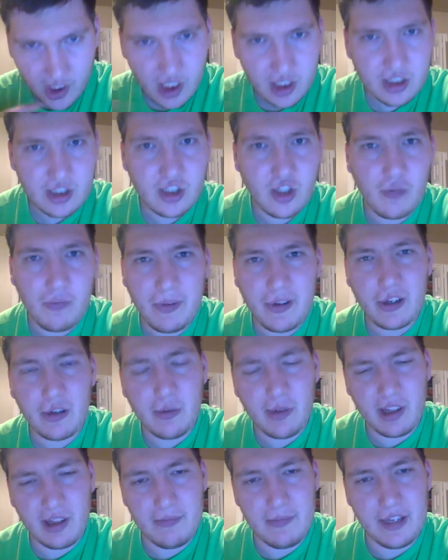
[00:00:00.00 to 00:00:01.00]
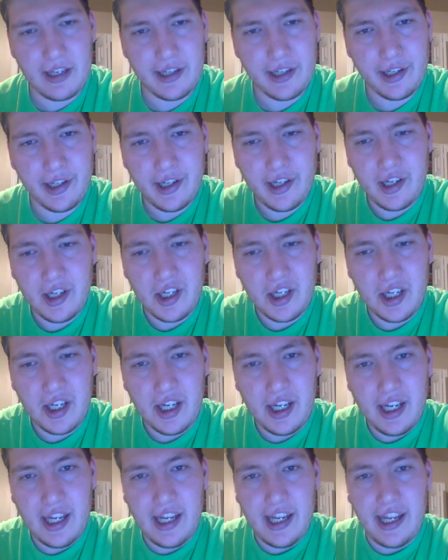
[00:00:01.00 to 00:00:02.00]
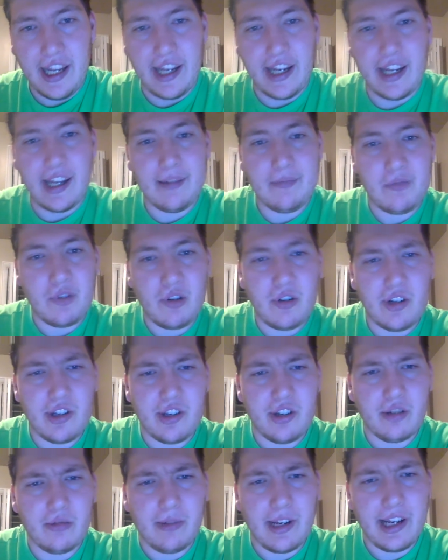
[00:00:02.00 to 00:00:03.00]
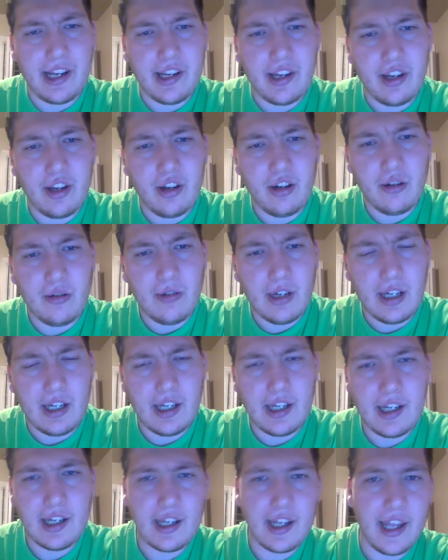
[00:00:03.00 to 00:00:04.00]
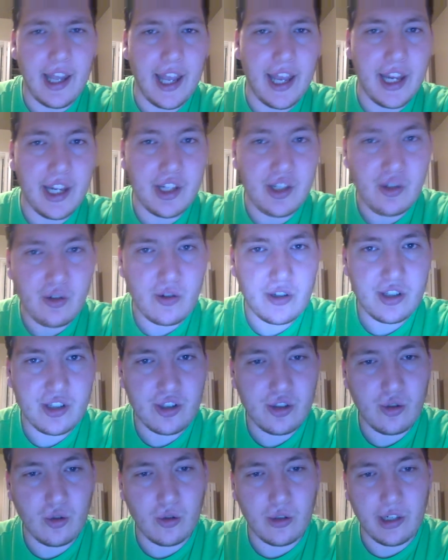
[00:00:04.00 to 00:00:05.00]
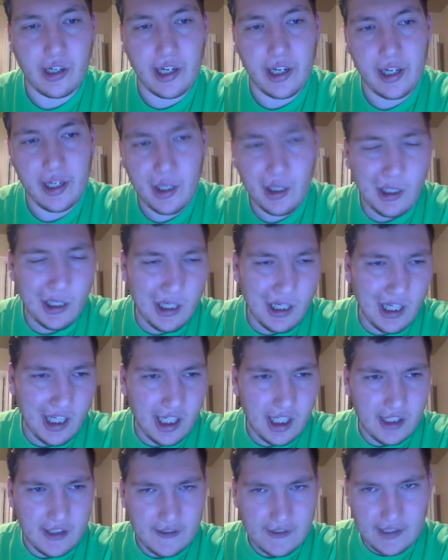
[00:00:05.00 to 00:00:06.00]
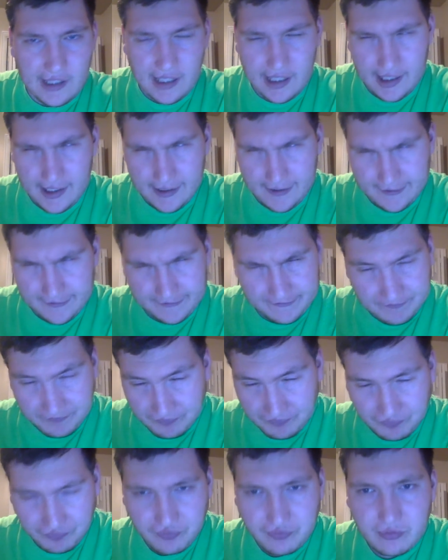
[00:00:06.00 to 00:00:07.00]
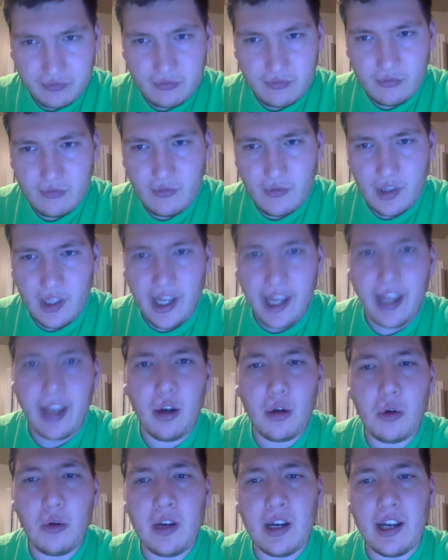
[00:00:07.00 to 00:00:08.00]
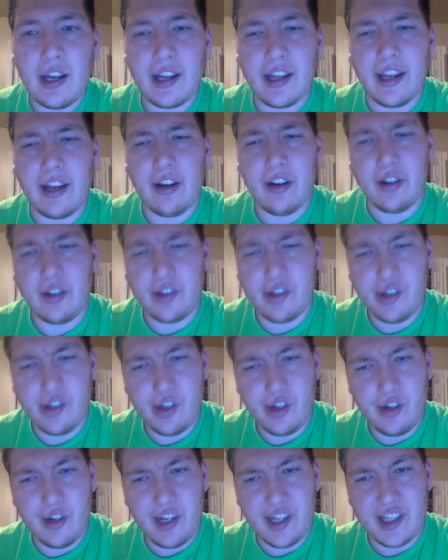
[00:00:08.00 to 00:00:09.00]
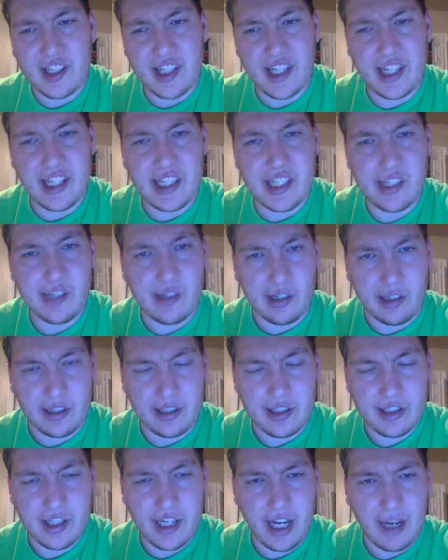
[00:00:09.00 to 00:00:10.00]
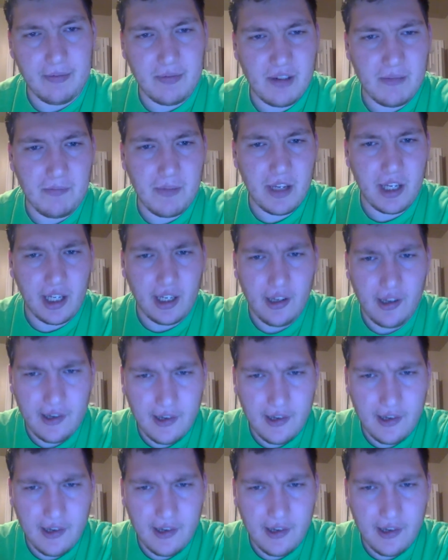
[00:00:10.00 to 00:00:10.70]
So bear with me, and I'm going to read you a short story of how a character known as Kaijerikus came to be.